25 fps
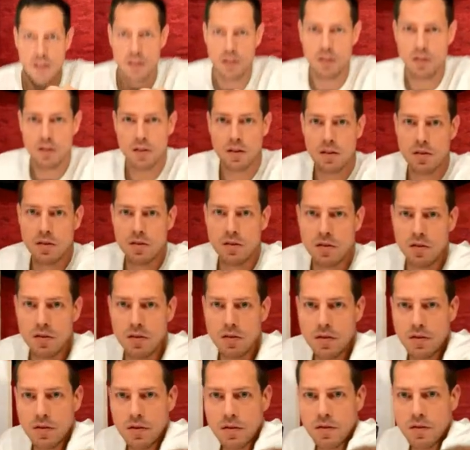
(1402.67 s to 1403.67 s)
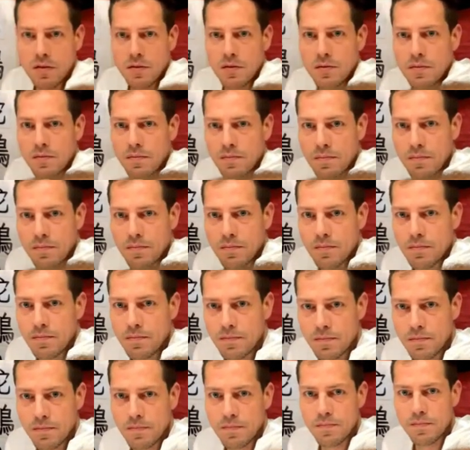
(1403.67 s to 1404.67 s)

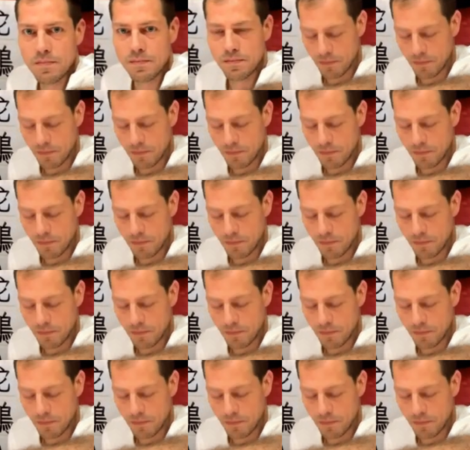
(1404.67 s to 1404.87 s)
This person isn't speaking.